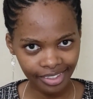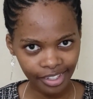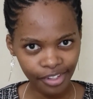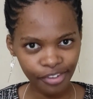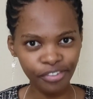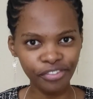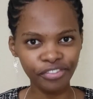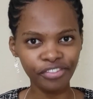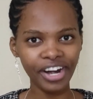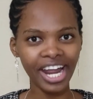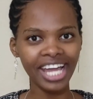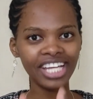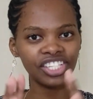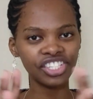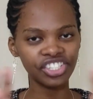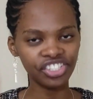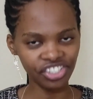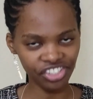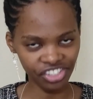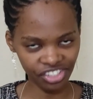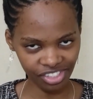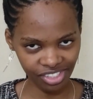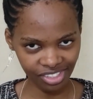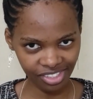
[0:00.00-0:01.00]

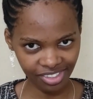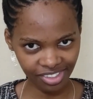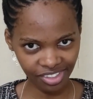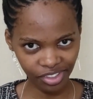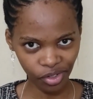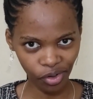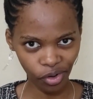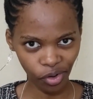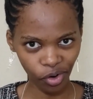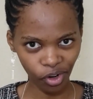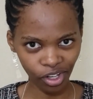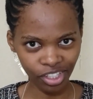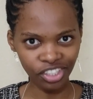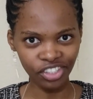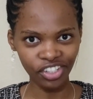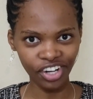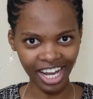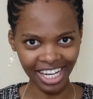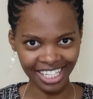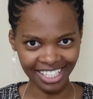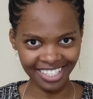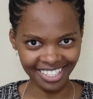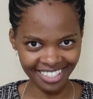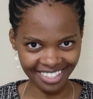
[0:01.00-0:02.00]
fresh
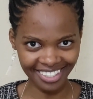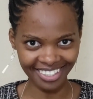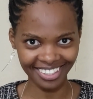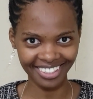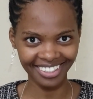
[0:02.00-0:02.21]
contract,